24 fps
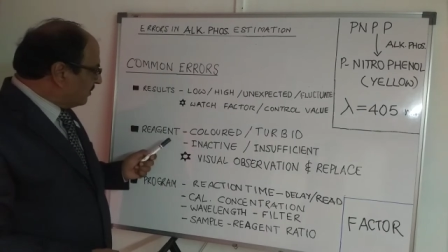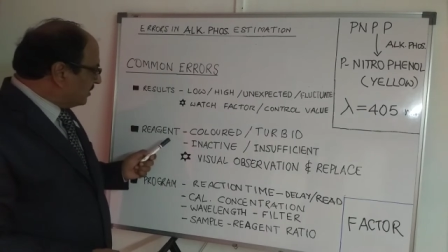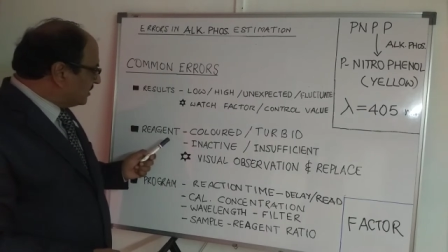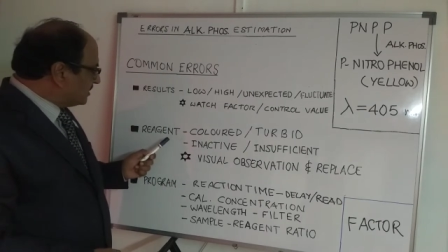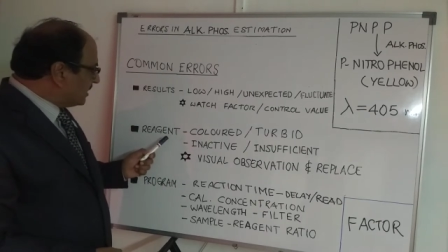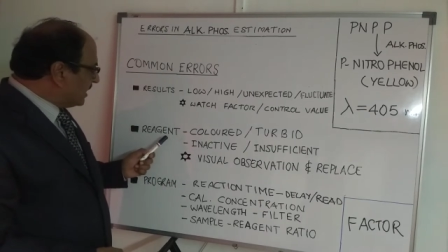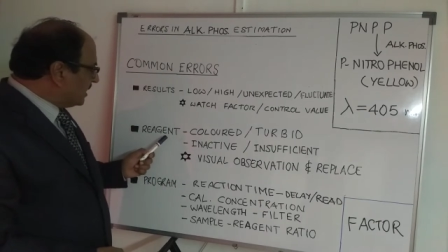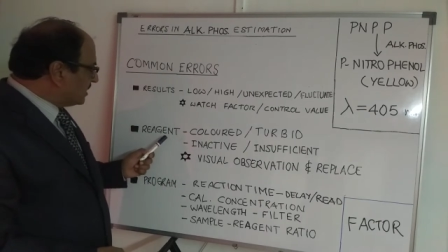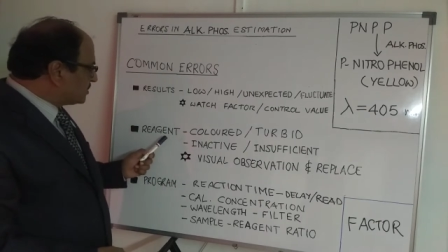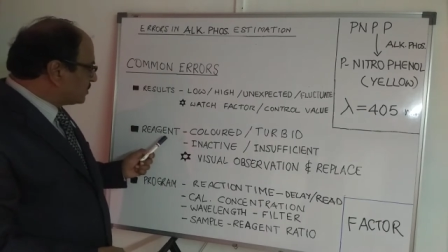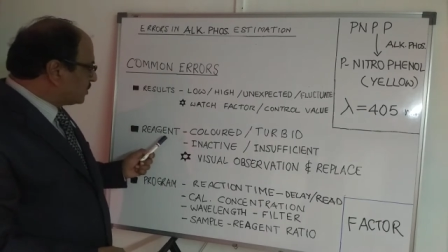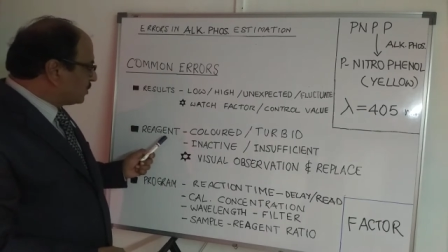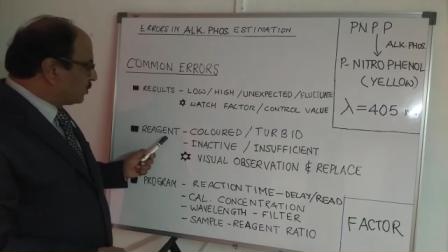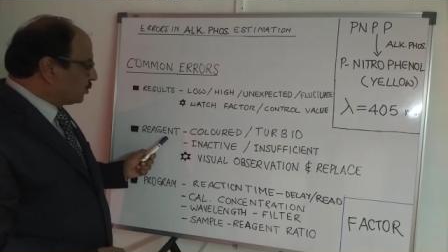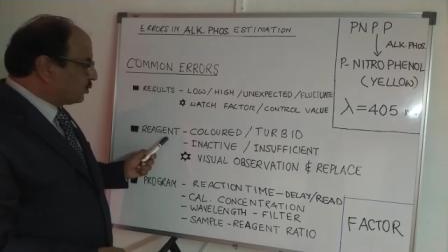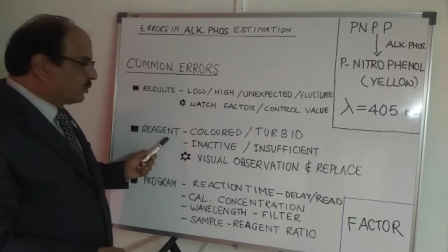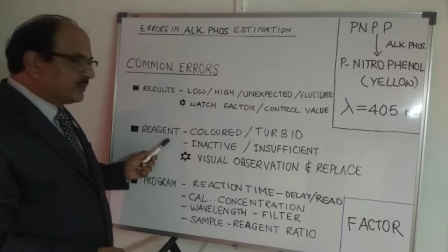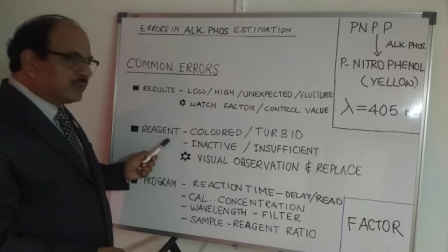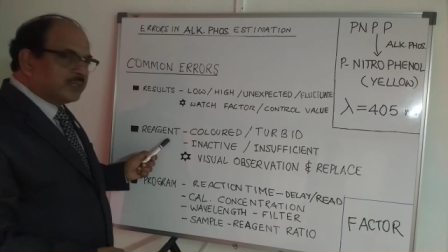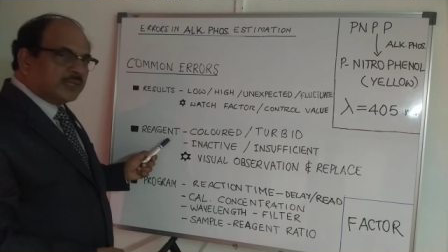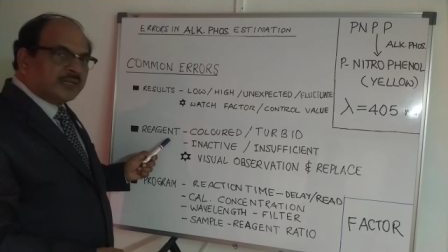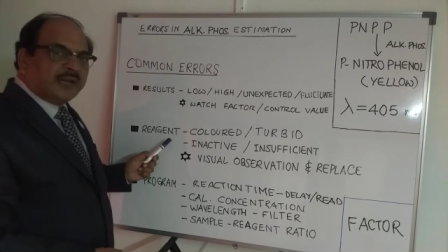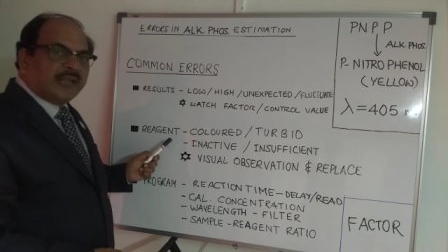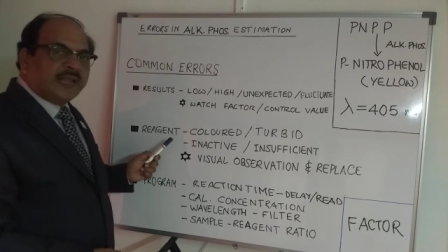which has to do
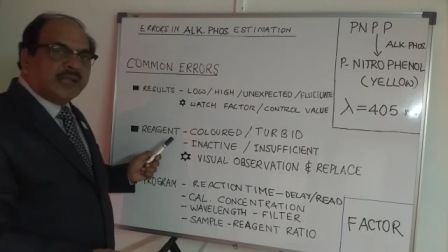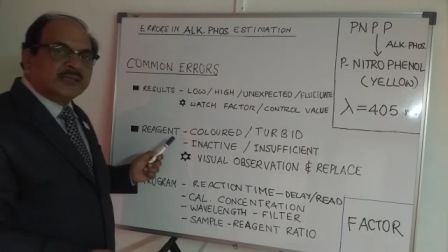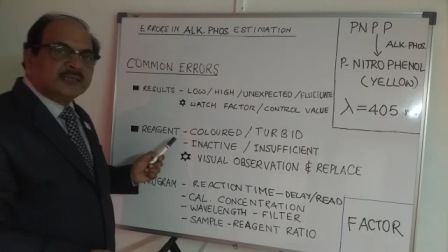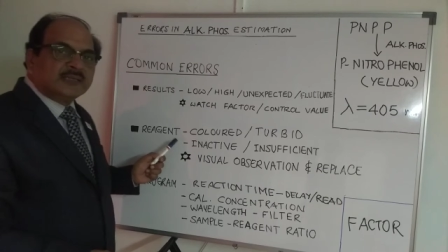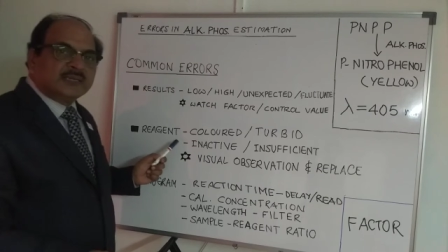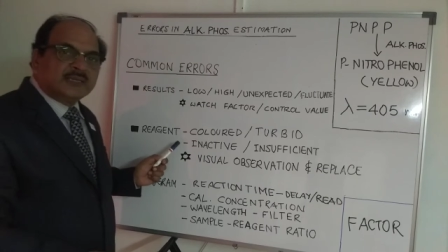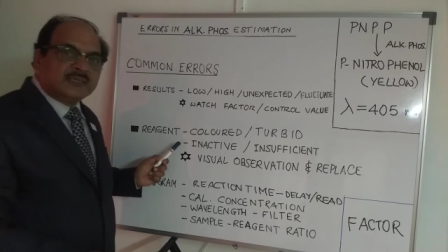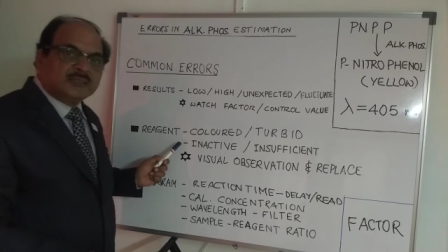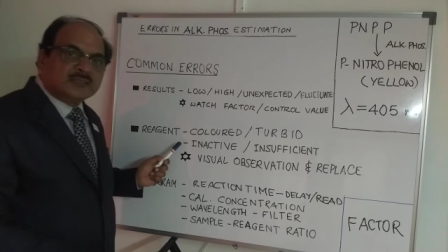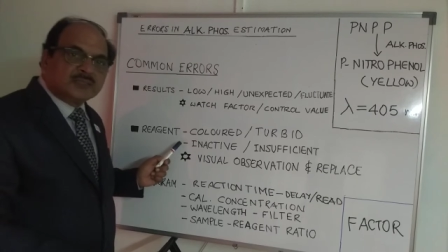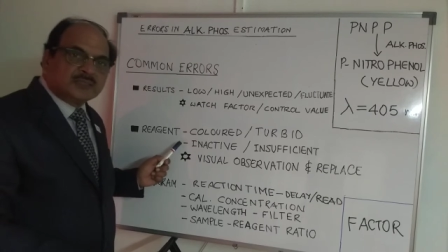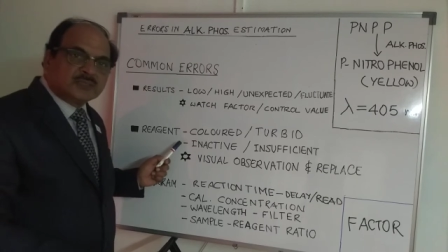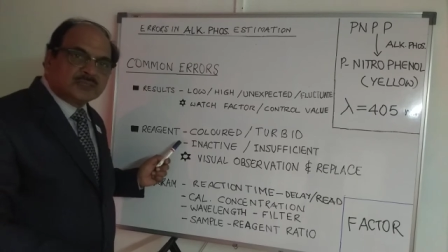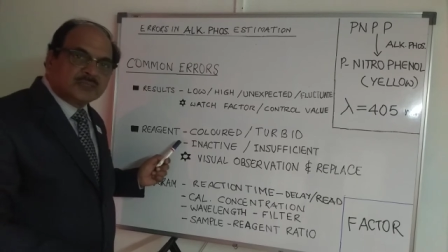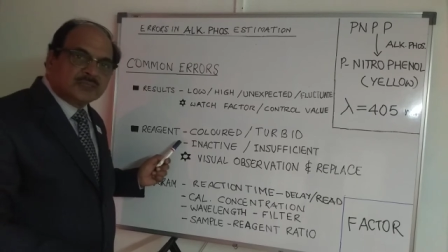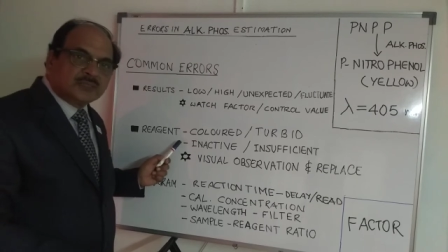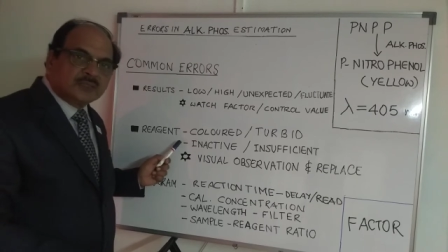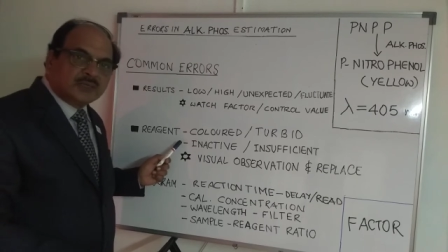with the reagents,